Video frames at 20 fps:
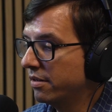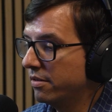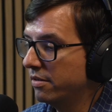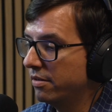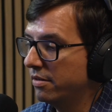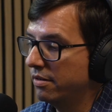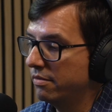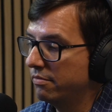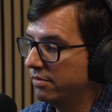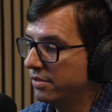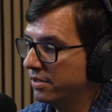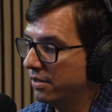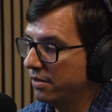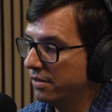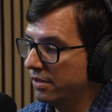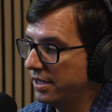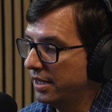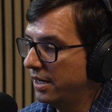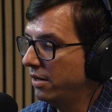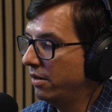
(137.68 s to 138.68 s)
could
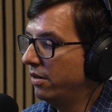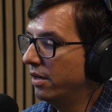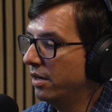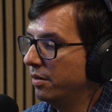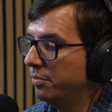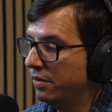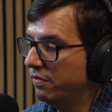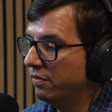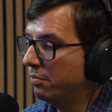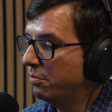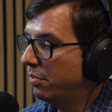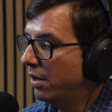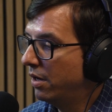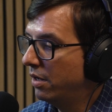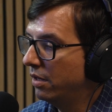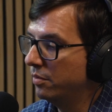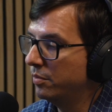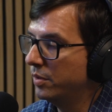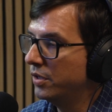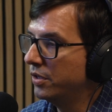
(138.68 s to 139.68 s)
start tearing up even
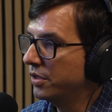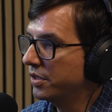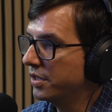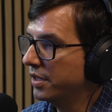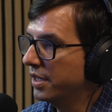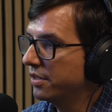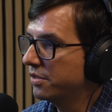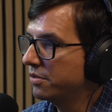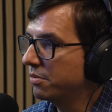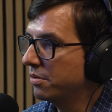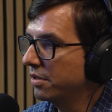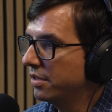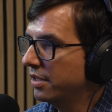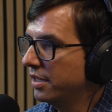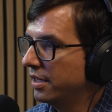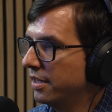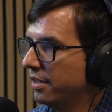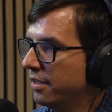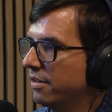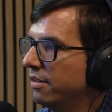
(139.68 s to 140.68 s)
polymers and that sort of
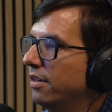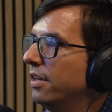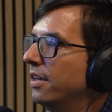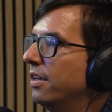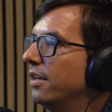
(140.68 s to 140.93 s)
thing.